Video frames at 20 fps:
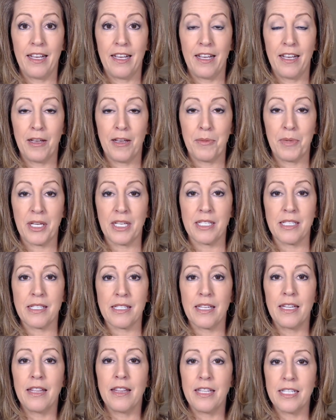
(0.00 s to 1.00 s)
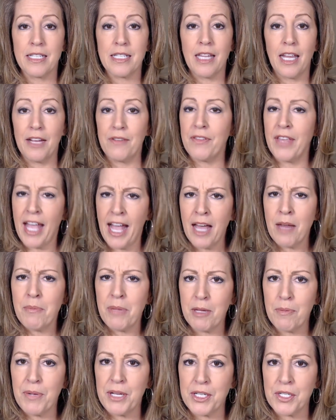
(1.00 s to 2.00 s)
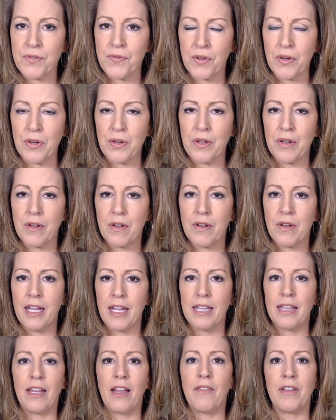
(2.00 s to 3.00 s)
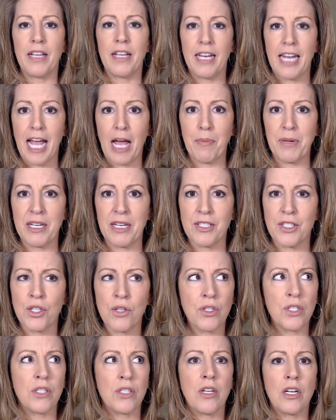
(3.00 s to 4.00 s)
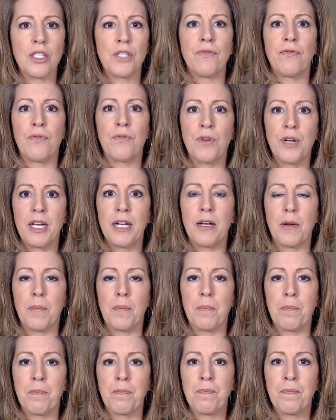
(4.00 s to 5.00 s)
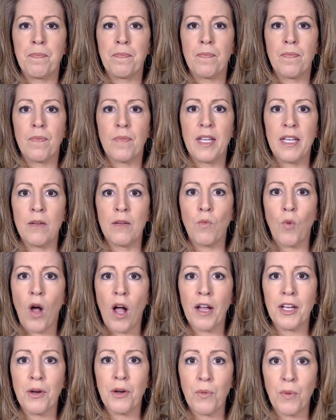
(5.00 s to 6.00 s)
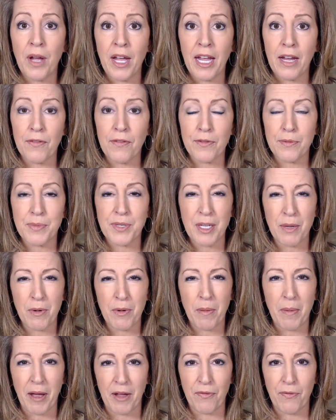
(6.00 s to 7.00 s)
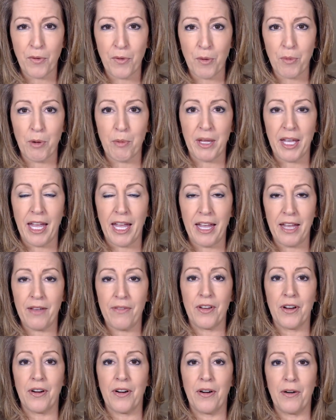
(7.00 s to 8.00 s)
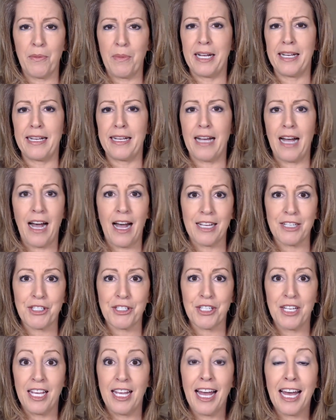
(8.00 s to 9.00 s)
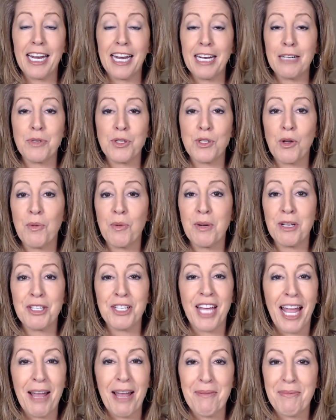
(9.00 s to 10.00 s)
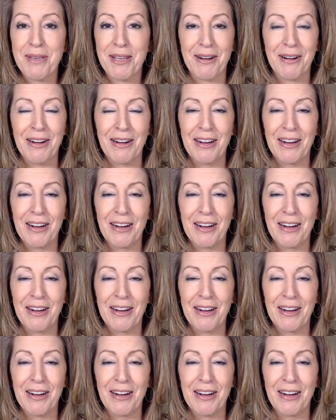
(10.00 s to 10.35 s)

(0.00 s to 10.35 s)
Because this life can be peaceful and loving and happiness. There's such freedom in walking away from some of my former behavior. Oh my gosh. And I'm so much happier.